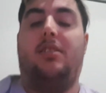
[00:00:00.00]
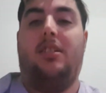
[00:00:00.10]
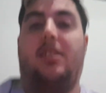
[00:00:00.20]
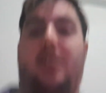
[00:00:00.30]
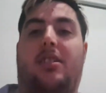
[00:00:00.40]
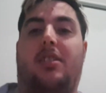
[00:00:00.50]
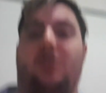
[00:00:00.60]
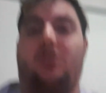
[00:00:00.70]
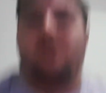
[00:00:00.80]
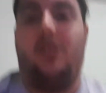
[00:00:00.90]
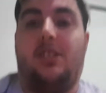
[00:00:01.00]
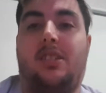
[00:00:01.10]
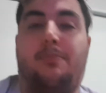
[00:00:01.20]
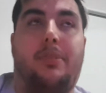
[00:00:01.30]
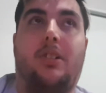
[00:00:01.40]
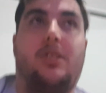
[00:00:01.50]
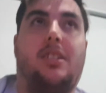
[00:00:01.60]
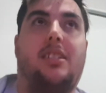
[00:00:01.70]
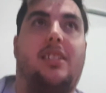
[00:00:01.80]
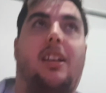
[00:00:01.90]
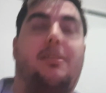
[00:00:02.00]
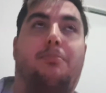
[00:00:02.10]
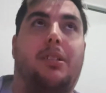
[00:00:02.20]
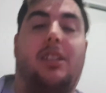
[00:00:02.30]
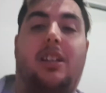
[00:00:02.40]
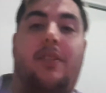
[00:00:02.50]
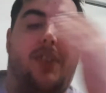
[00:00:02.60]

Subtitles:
is not this person that they believe